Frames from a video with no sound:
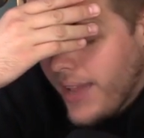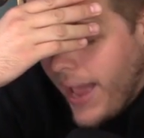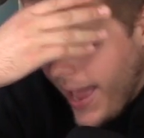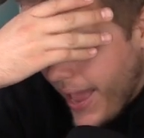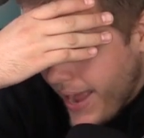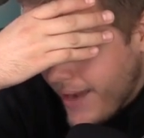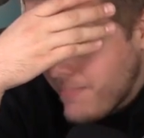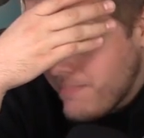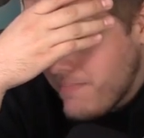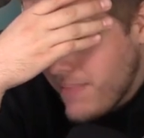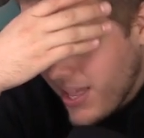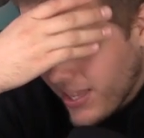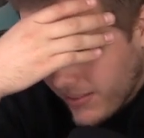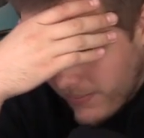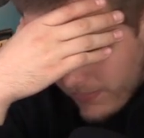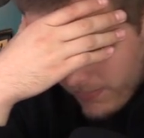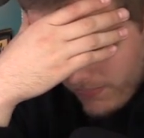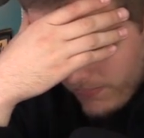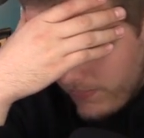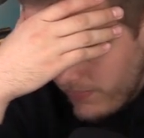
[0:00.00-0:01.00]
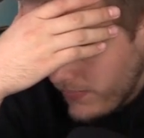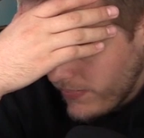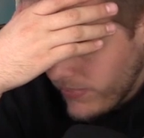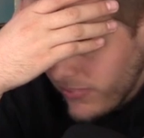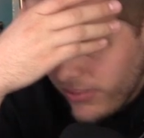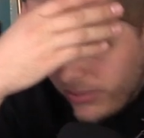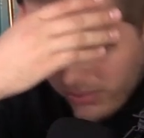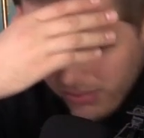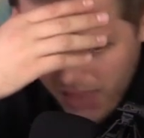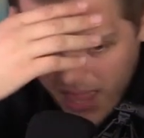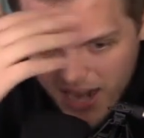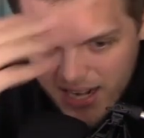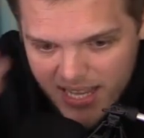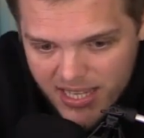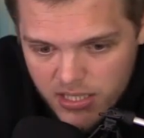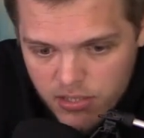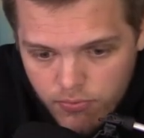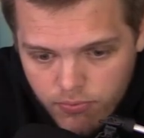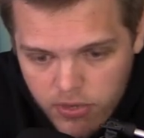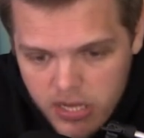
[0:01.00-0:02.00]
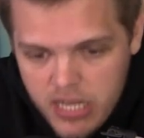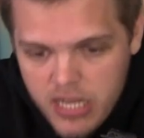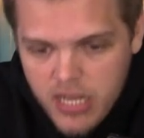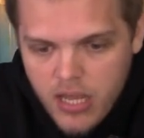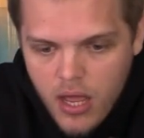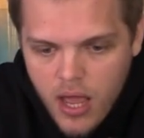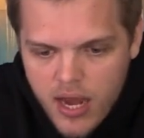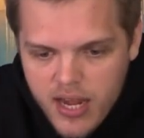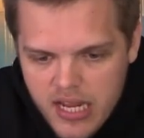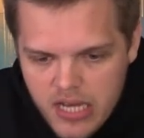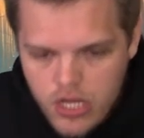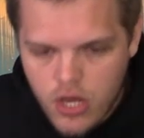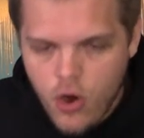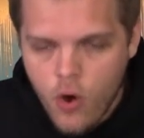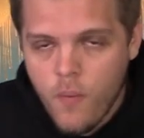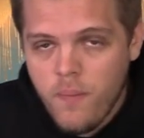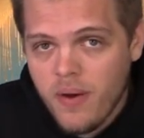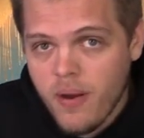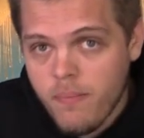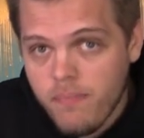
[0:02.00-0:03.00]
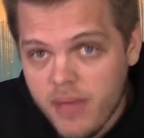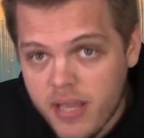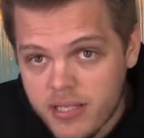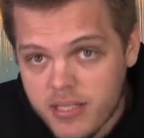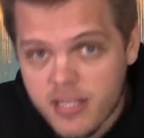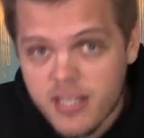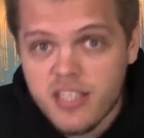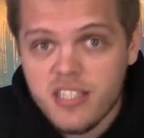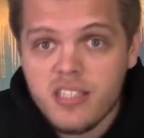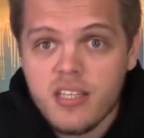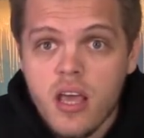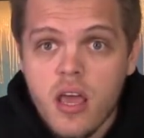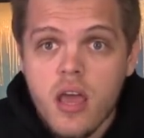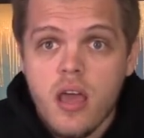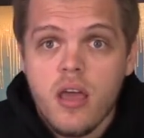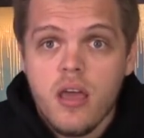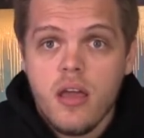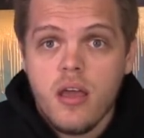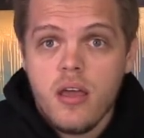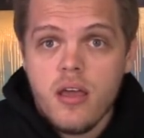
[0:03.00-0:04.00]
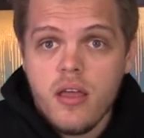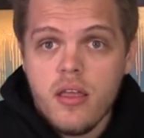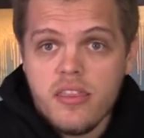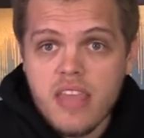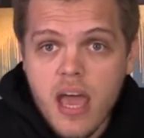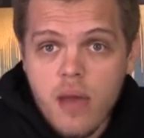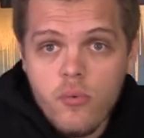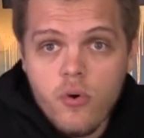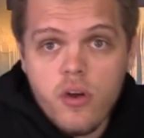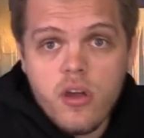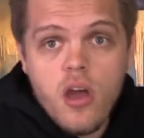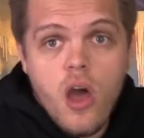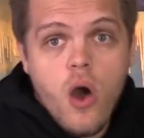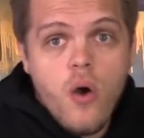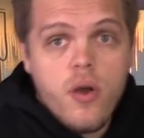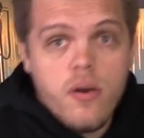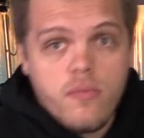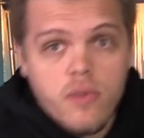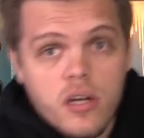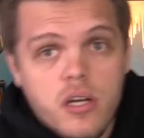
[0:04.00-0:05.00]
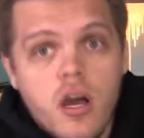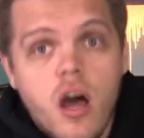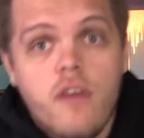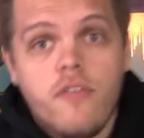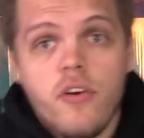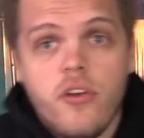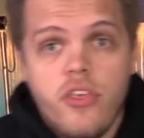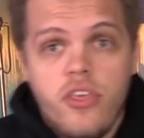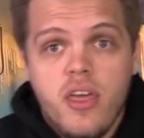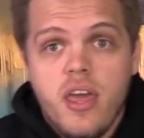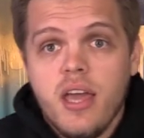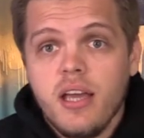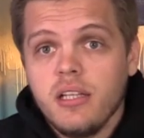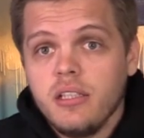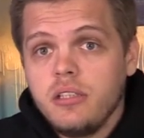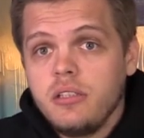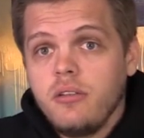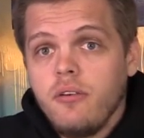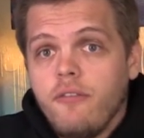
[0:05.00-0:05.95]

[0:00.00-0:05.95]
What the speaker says: $10 million. I need to open a business that will go and recover things